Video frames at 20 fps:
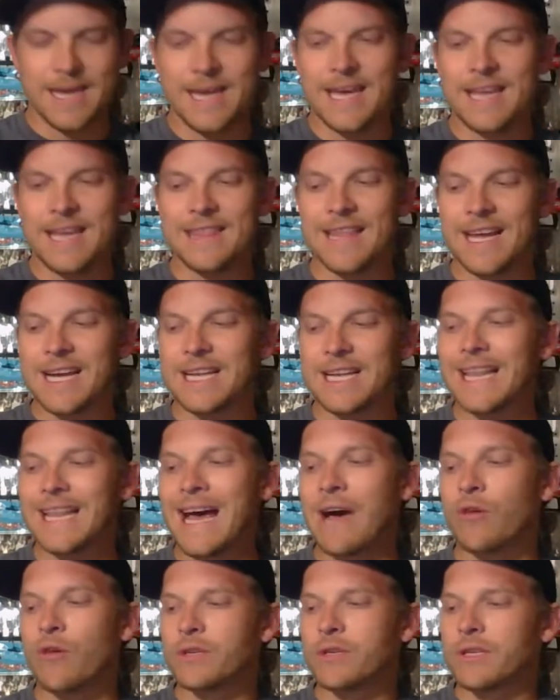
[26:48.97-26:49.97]
in the
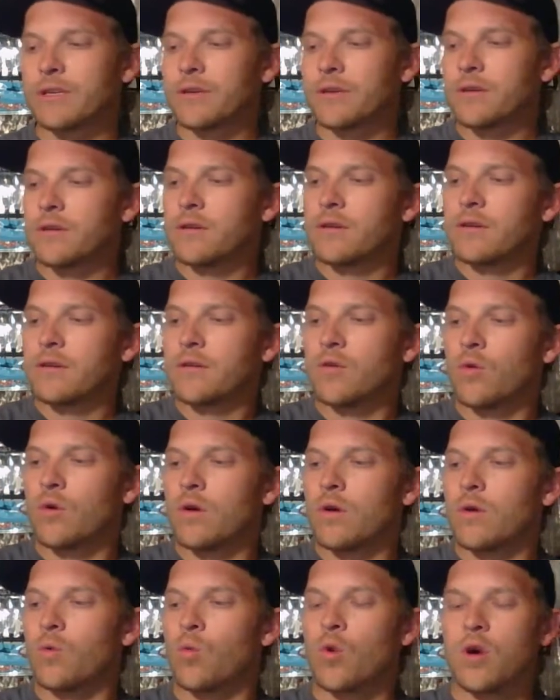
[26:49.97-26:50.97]
clout
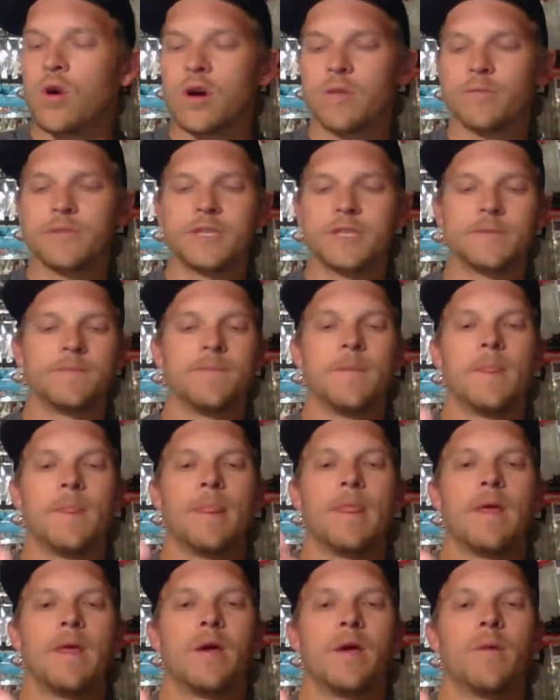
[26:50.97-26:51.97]
worms,
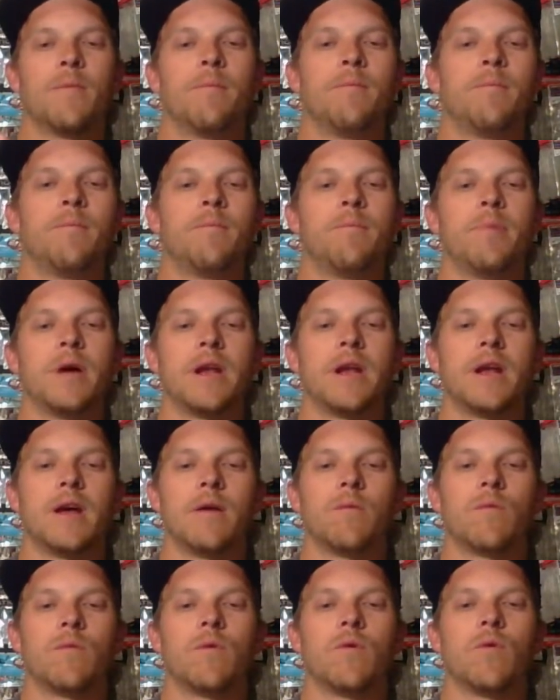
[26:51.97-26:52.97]
but
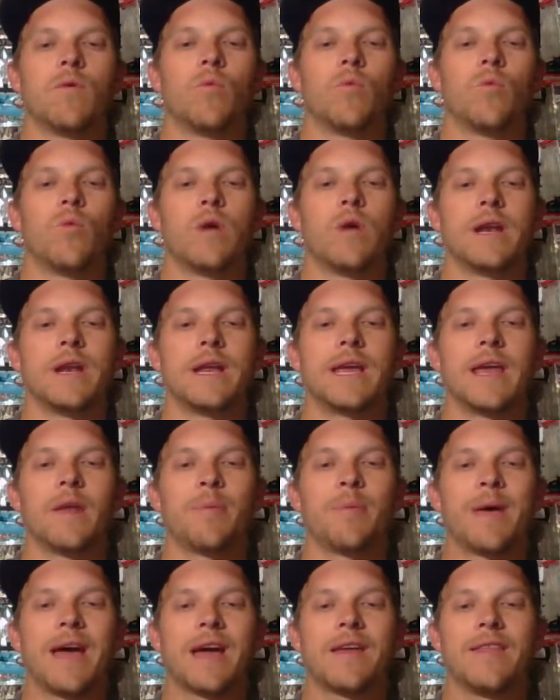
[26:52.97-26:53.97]
um, wanted to get a
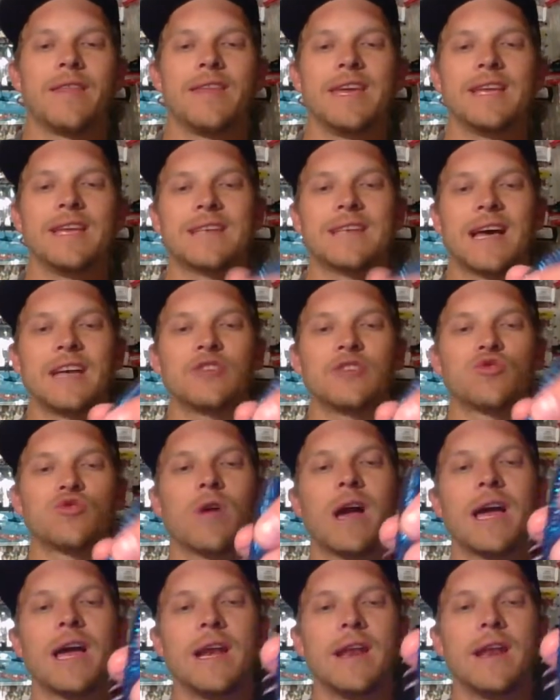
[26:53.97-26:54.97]
pack of these. I
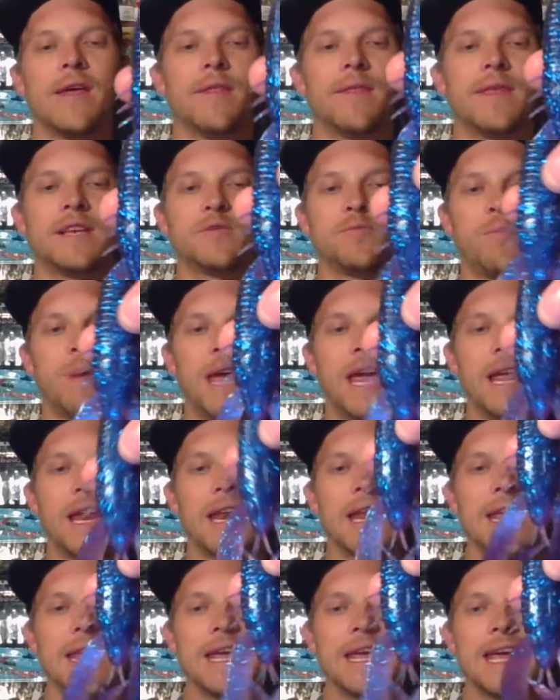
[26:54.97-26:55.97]
tried this bait
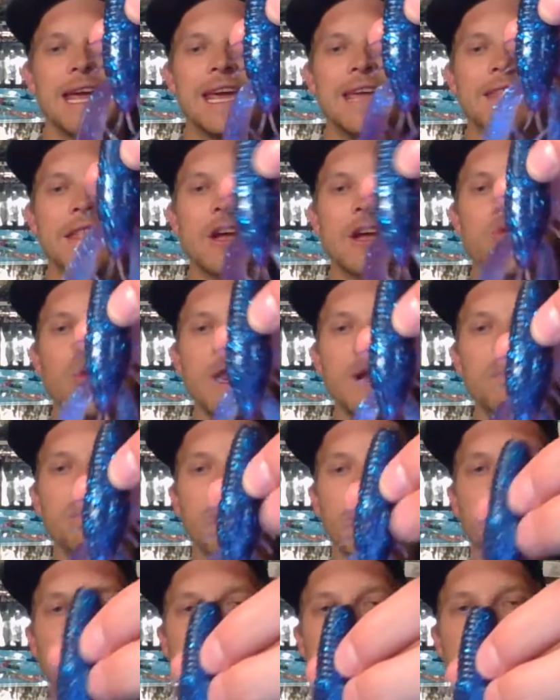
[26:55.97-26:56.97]
in the green
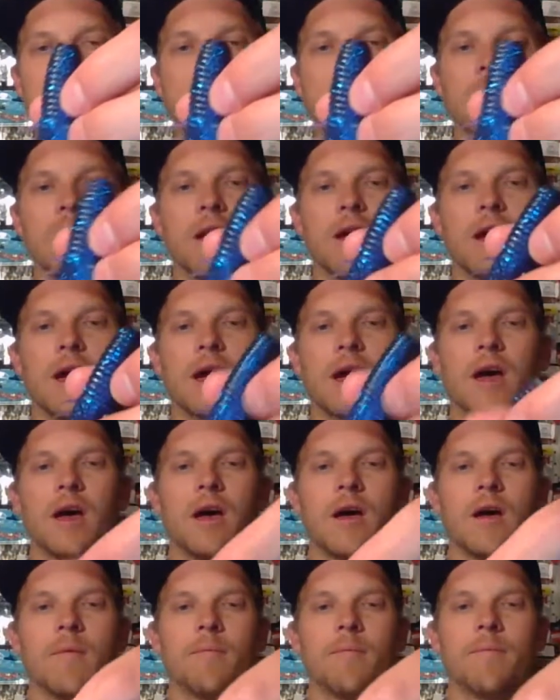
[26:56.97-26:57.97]
pumpkin
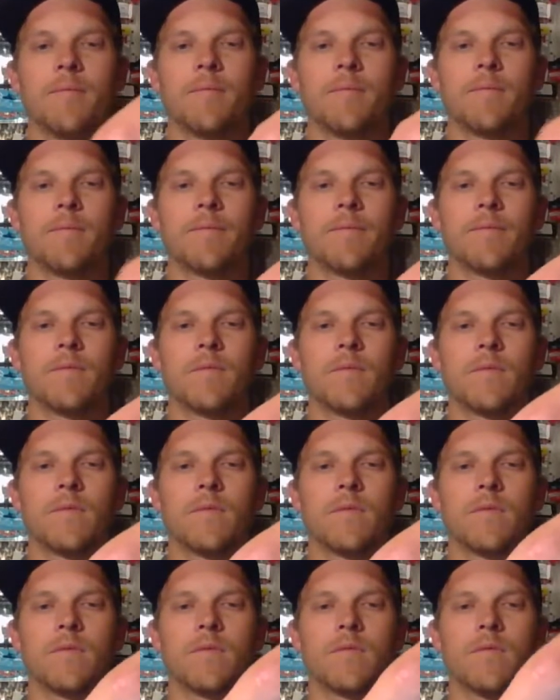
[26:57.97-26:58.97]
um,
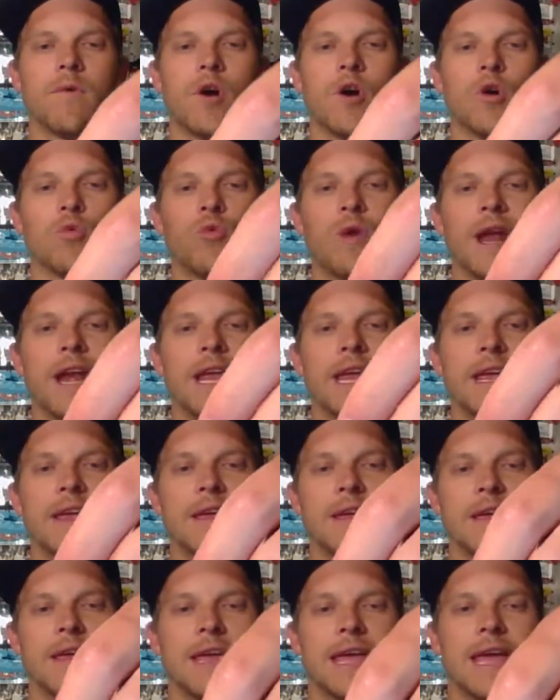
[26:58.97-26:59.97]
already
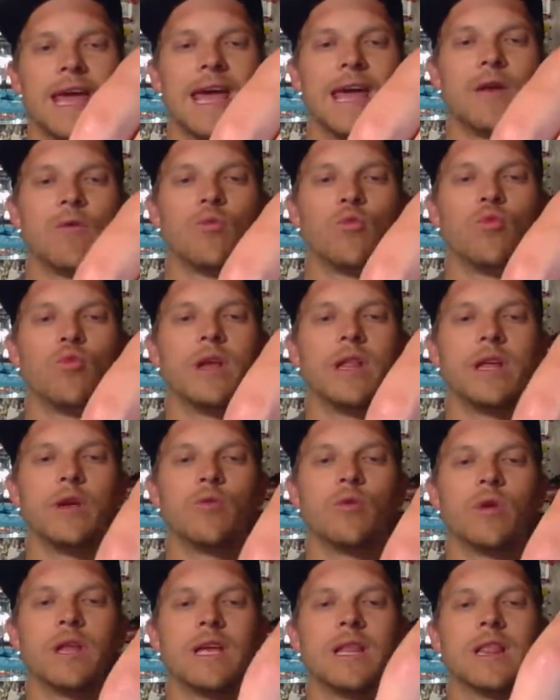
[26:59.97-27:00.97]
and really,
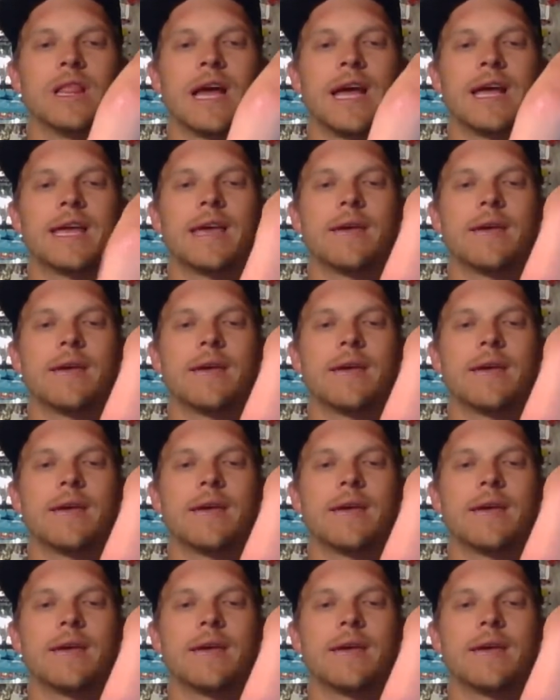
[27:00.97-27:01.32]
really like